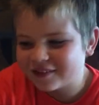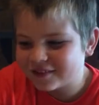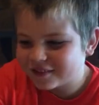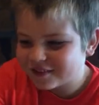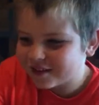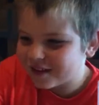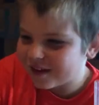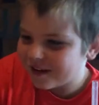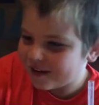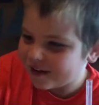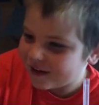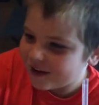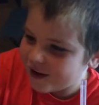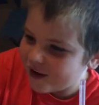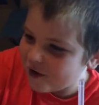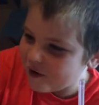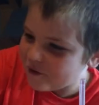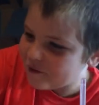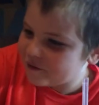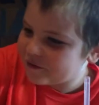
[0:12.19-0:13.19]
just tell the world how
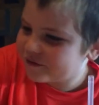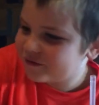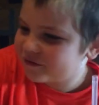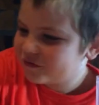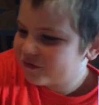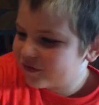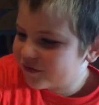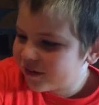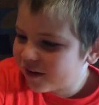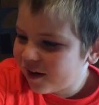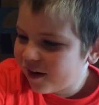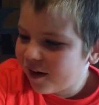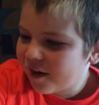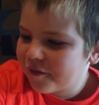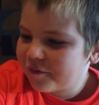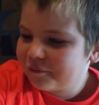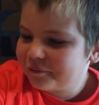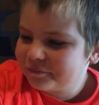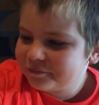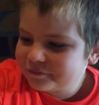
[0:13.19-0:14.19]
awesome I am.
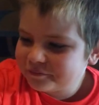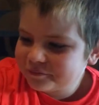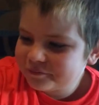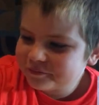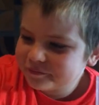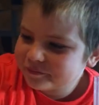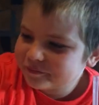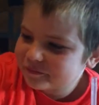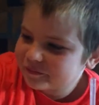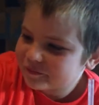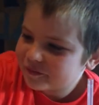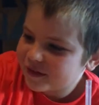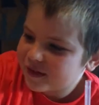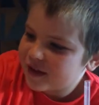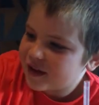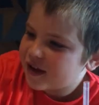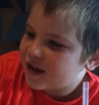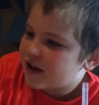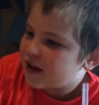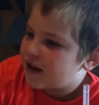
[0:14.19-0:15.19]
And then I'll feed you
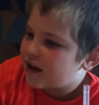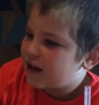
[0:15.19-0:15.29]
dinner.